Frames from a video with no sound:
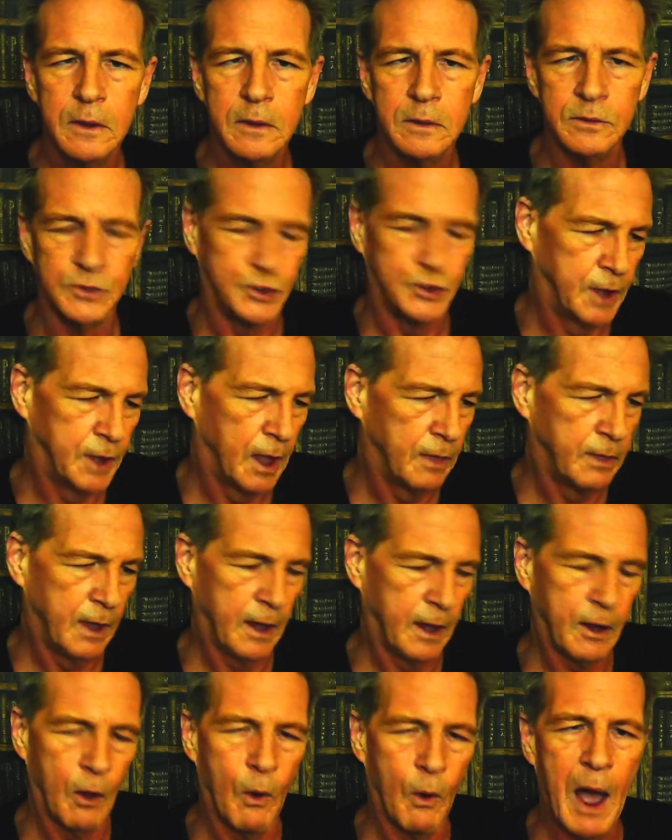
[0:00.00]
Instead, they
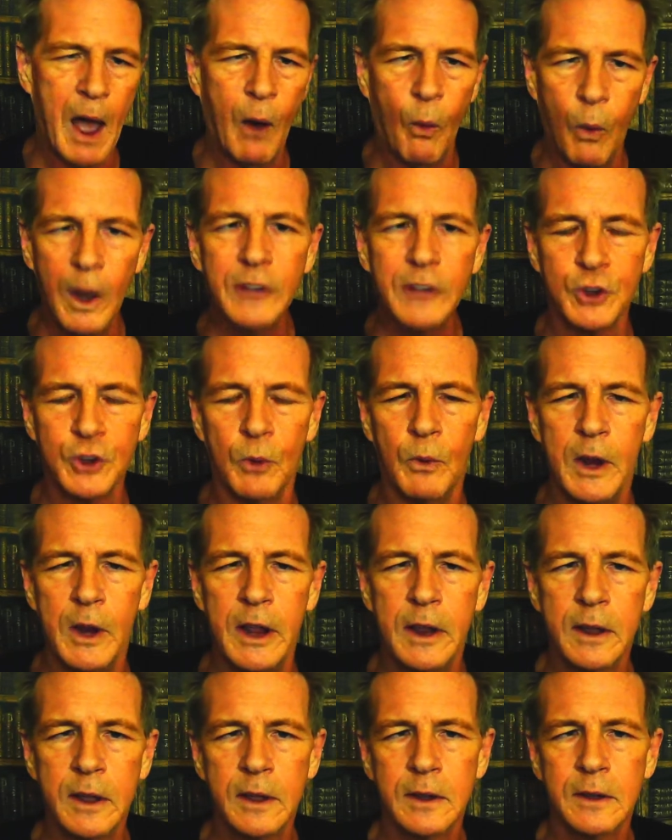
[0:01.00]
go out once a
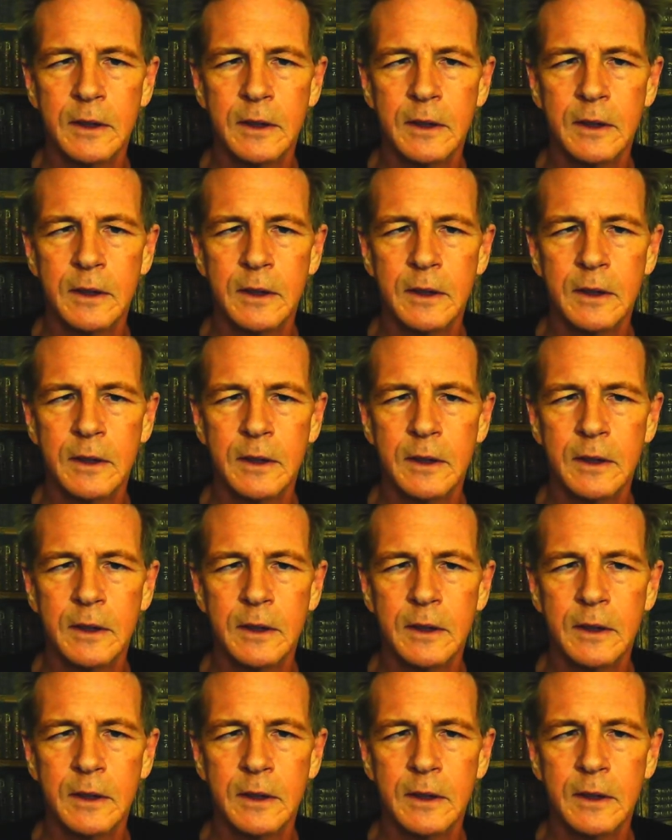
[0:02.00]
week.